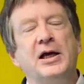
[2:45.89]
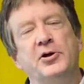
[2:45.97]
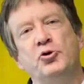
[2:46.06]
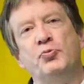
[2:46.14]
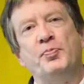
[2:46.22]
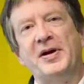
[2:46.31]

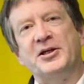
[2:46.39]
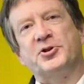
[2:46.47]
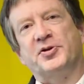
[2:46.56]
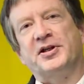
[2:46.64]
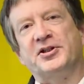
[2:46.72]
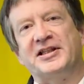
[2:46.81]
You
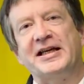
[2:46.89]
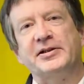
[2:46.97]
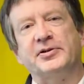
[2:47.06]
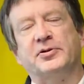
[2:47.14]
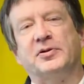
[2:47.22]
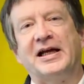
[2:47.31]
measure their
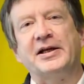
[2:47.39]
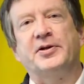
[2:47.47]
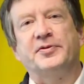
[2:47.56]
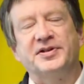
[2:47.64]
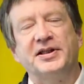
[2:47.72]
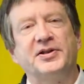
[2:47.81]
technical
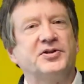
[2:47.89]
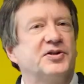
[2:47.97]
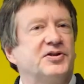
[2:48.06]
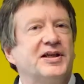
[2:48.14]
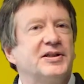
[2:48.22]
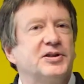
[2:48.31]
accuracy, the
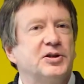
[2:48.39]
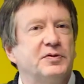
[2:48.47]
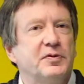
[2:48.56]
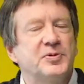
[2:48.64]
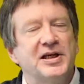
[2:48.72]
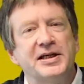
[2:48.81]
success that
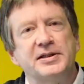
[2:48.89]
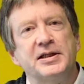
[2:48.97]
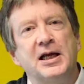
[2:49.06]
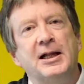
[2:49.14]
you've obtained,